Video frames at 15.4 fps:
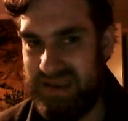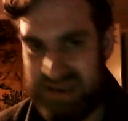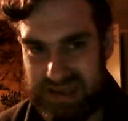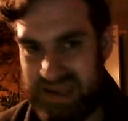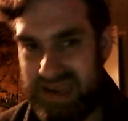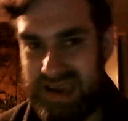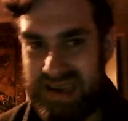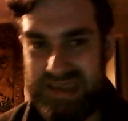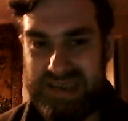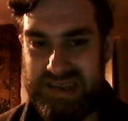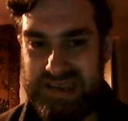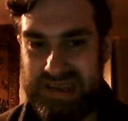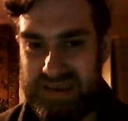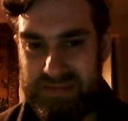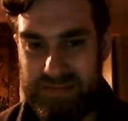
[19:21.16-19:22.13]
yes,
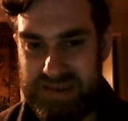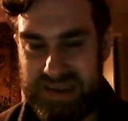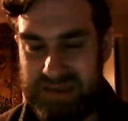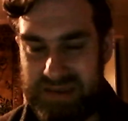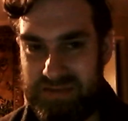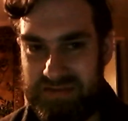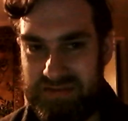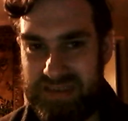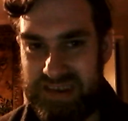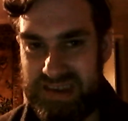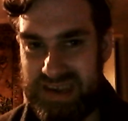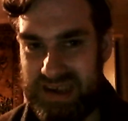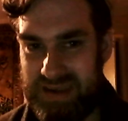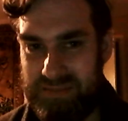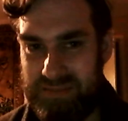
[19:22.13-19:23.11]
some of the
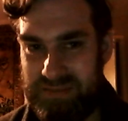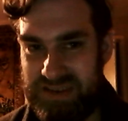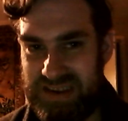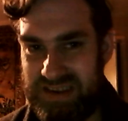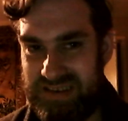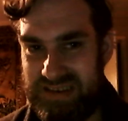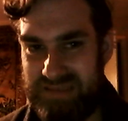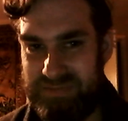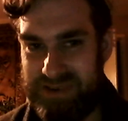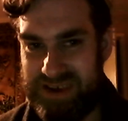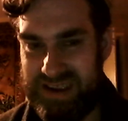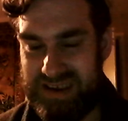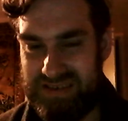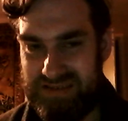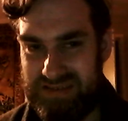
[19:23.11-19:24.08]
terms used by
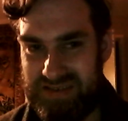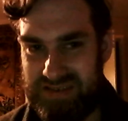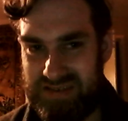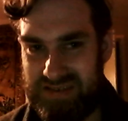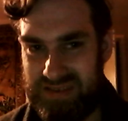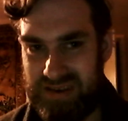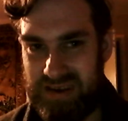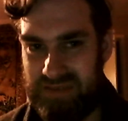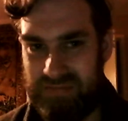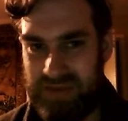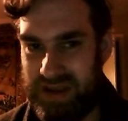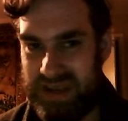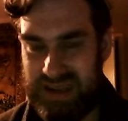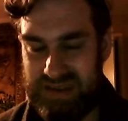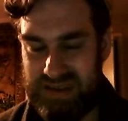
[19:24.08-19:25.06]
Hilda are like
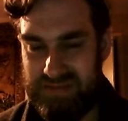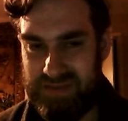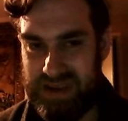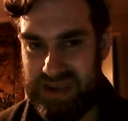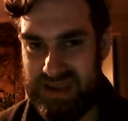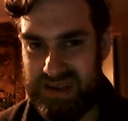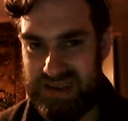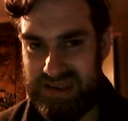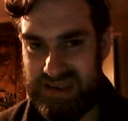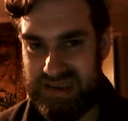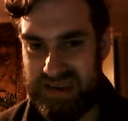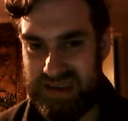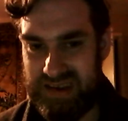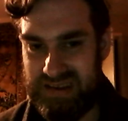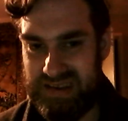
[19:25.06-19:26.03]
when they're
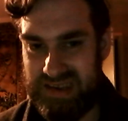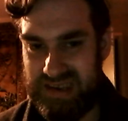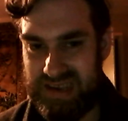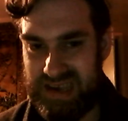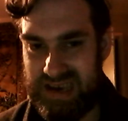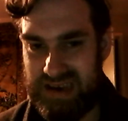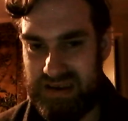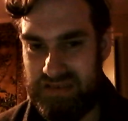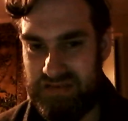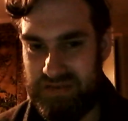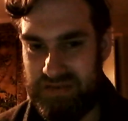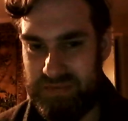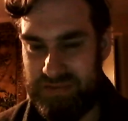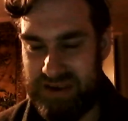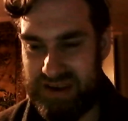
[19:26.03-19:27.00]
discussing that over
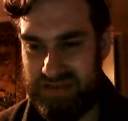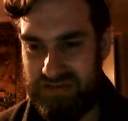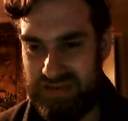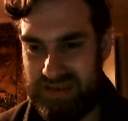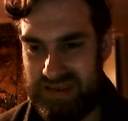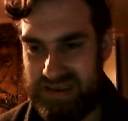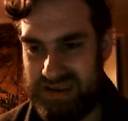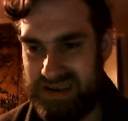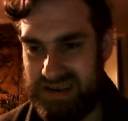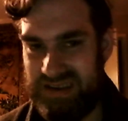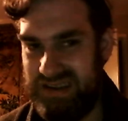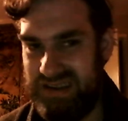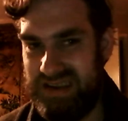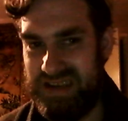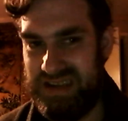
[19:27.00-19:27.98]
breakfast,
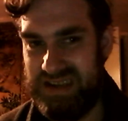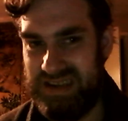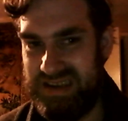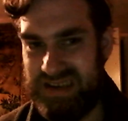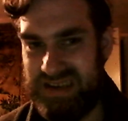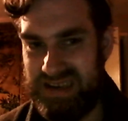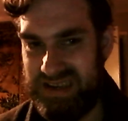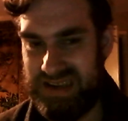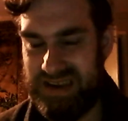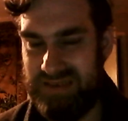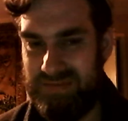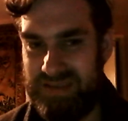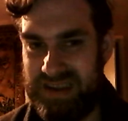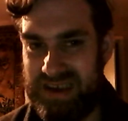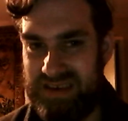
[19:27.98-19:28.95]
she
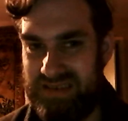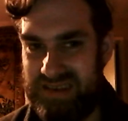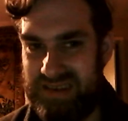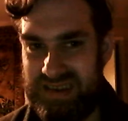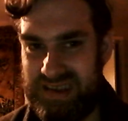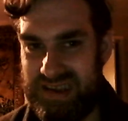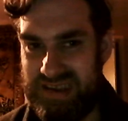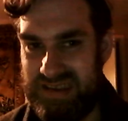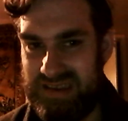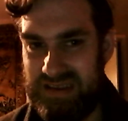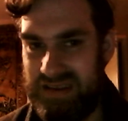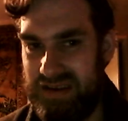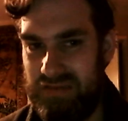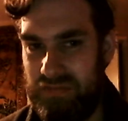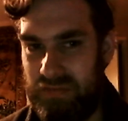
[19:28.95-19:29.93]
comes out and says,
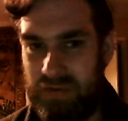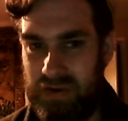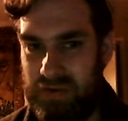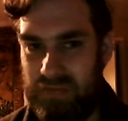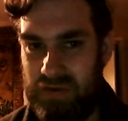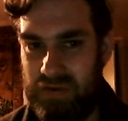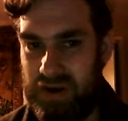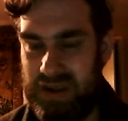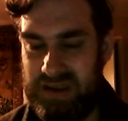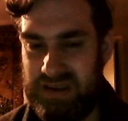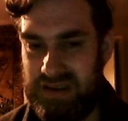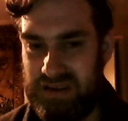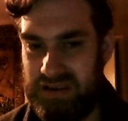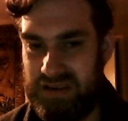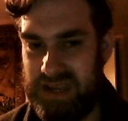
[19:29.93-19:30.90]
why do
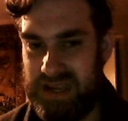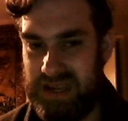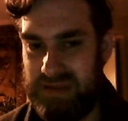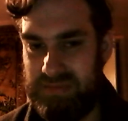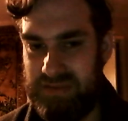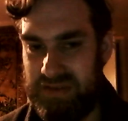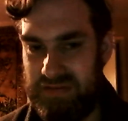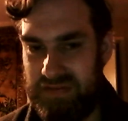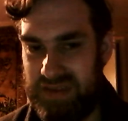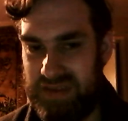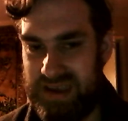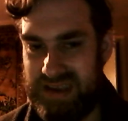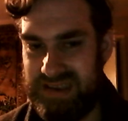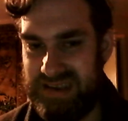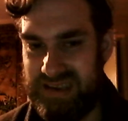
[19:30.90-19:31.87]
you keep
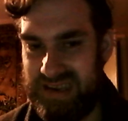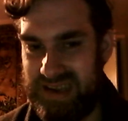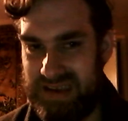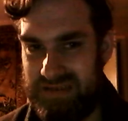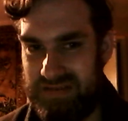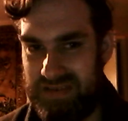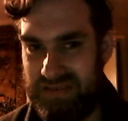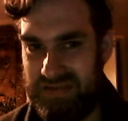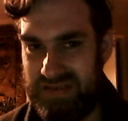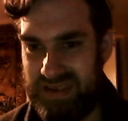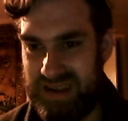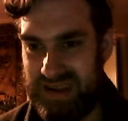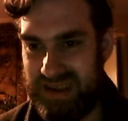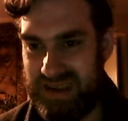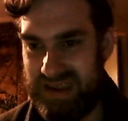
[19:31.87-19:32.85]
deflecting
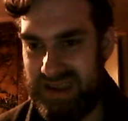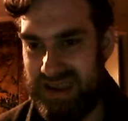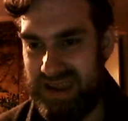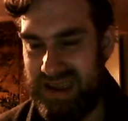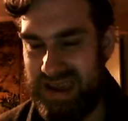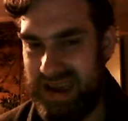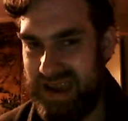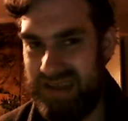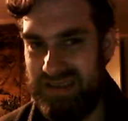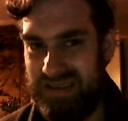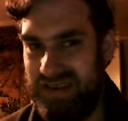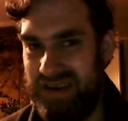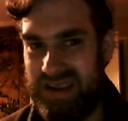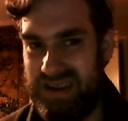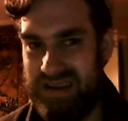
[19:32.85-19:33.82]
everything? And
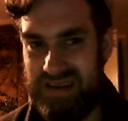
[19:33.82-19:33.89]
like